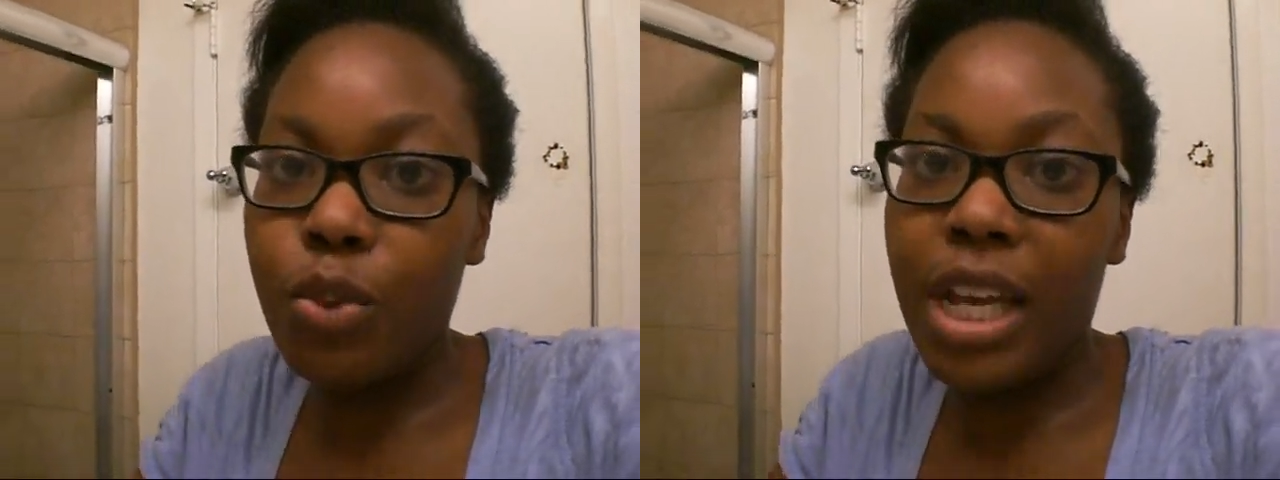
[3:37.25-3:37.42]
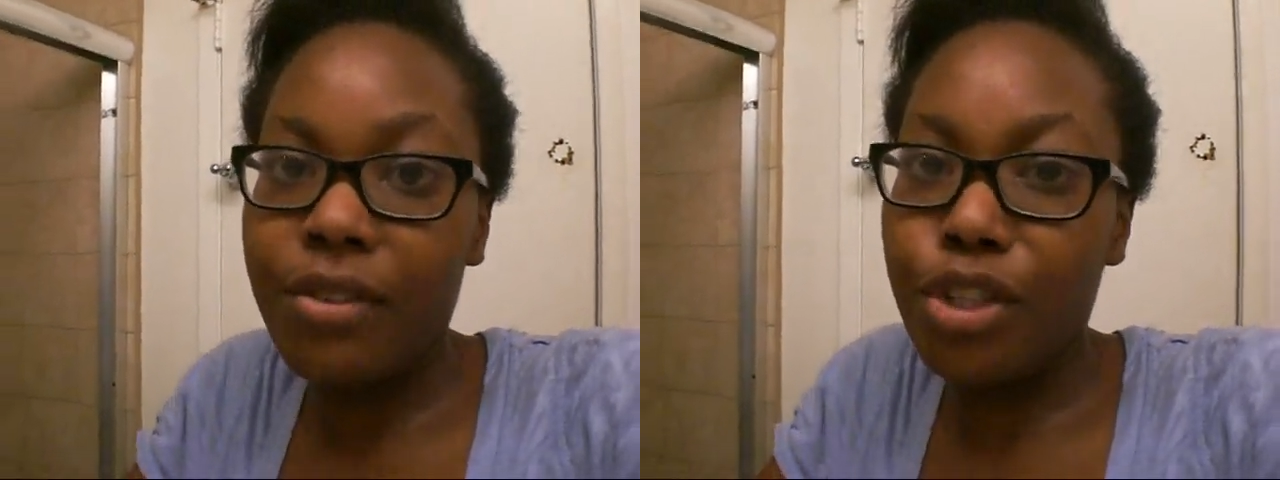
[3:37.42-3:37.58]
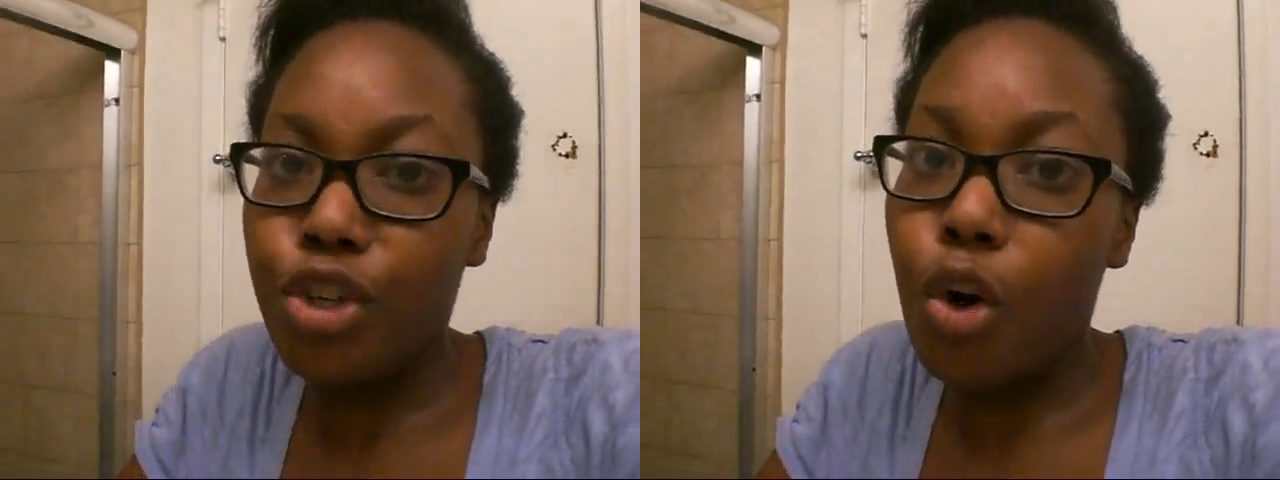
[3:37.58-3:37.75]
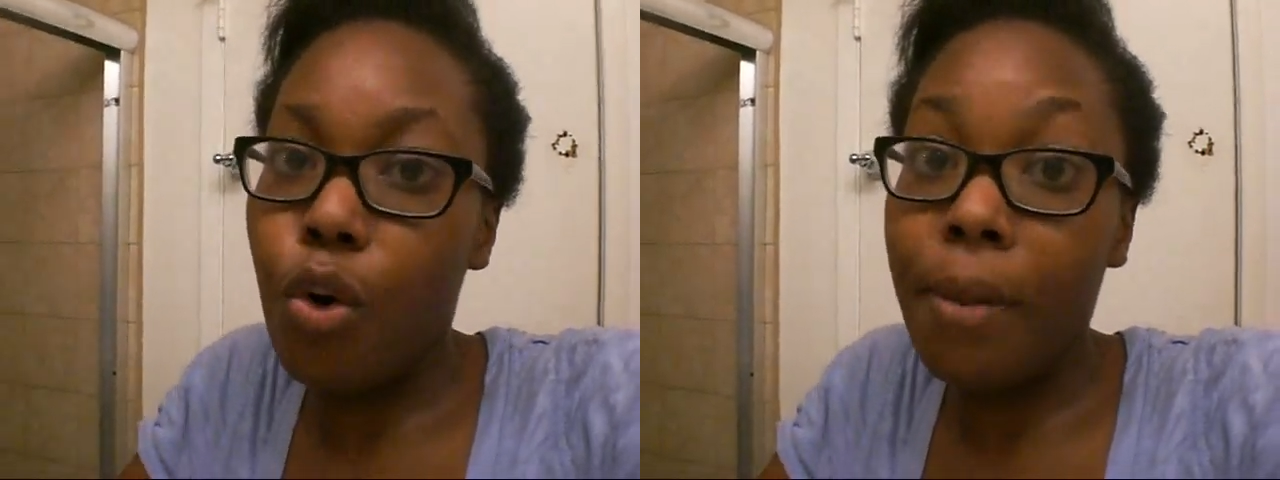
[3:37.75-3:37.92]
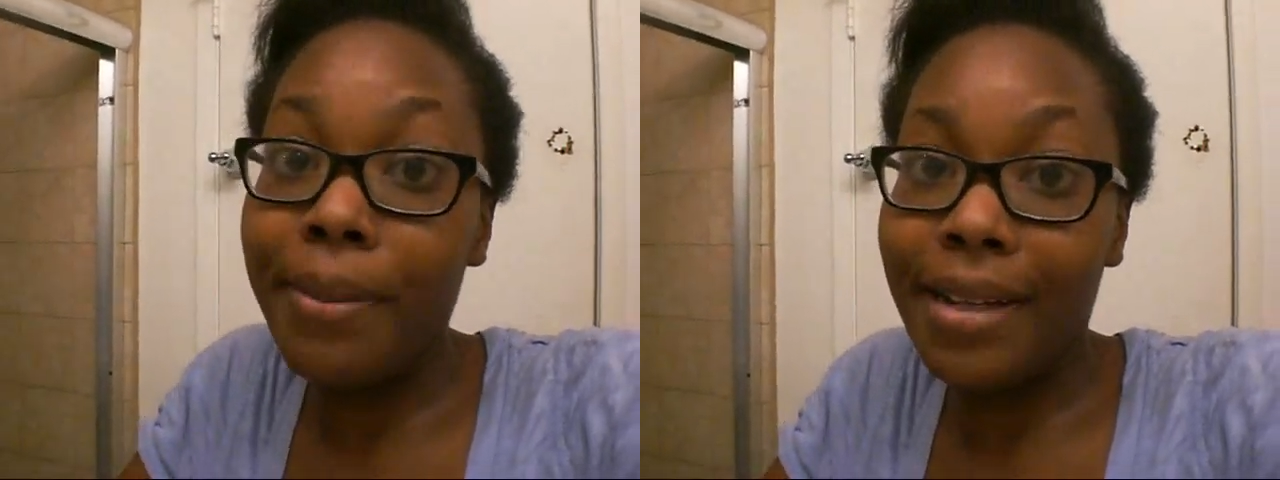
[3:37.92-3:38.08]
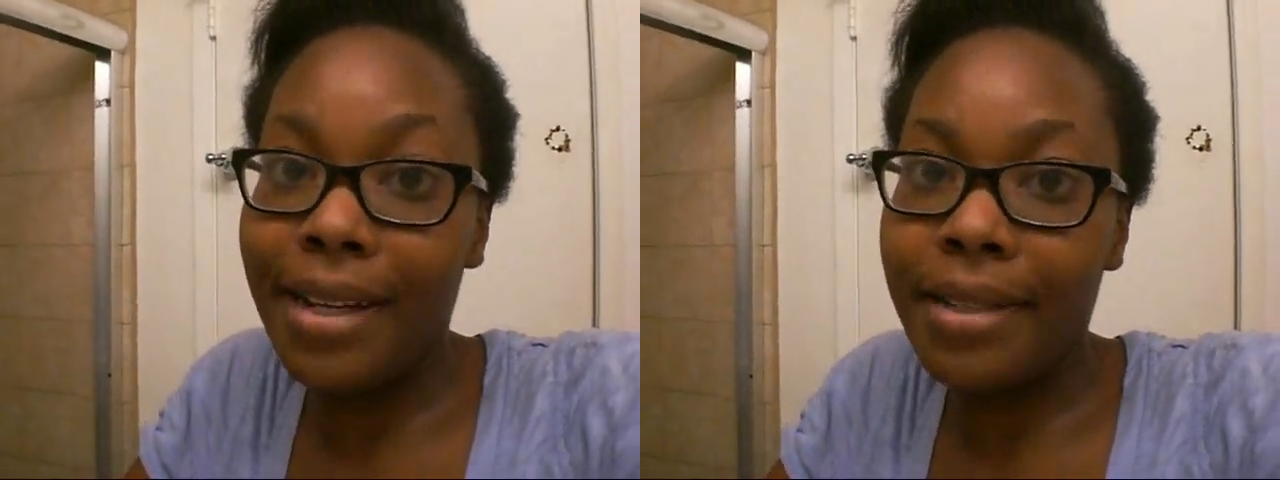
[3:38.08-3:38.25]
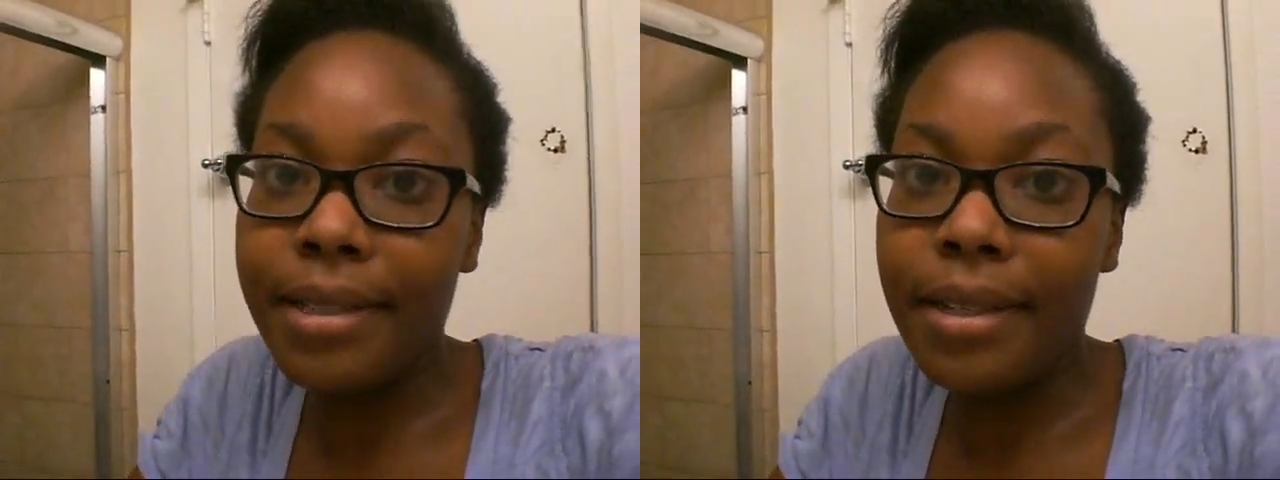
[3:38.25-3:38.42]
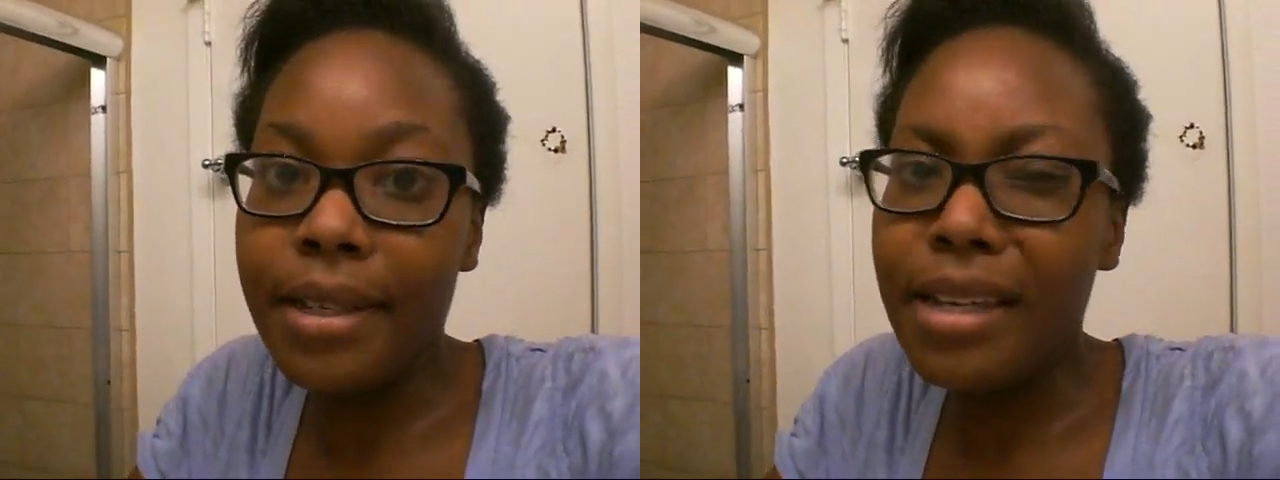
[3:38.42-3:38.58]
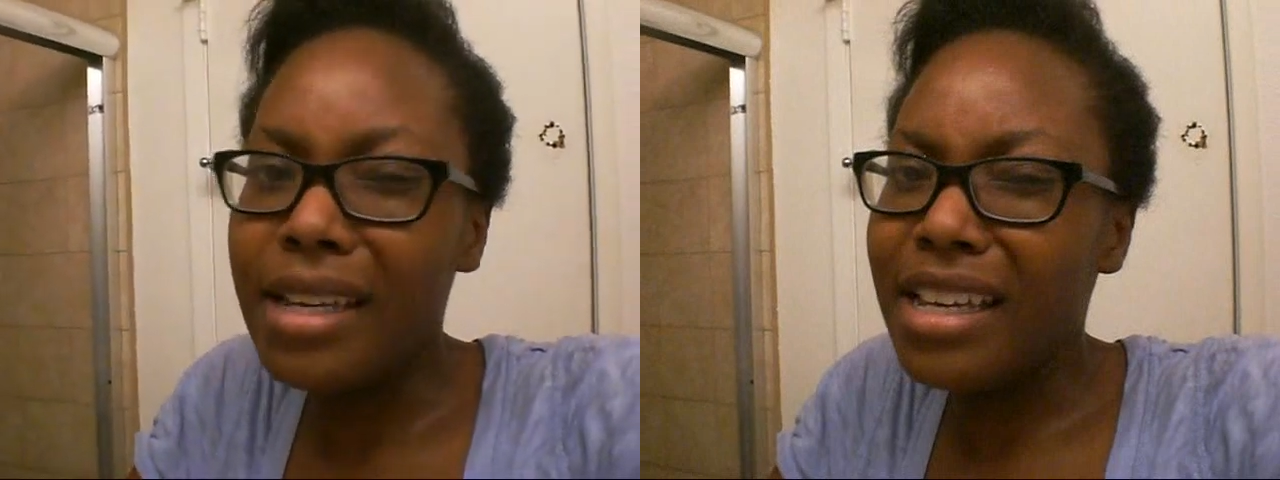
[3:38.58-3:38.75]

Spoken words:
we have to know our place.